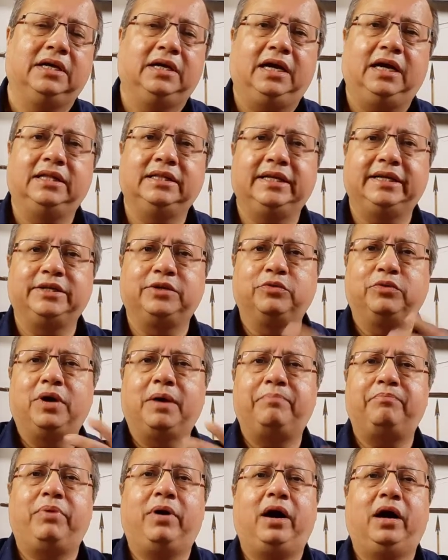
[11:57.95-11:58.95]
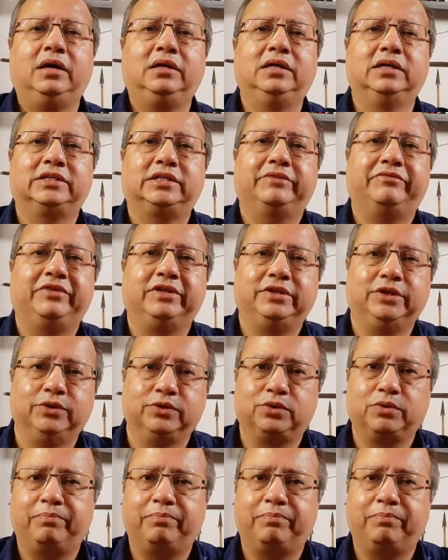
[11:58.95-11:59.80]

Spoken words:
and they do a partnership with you to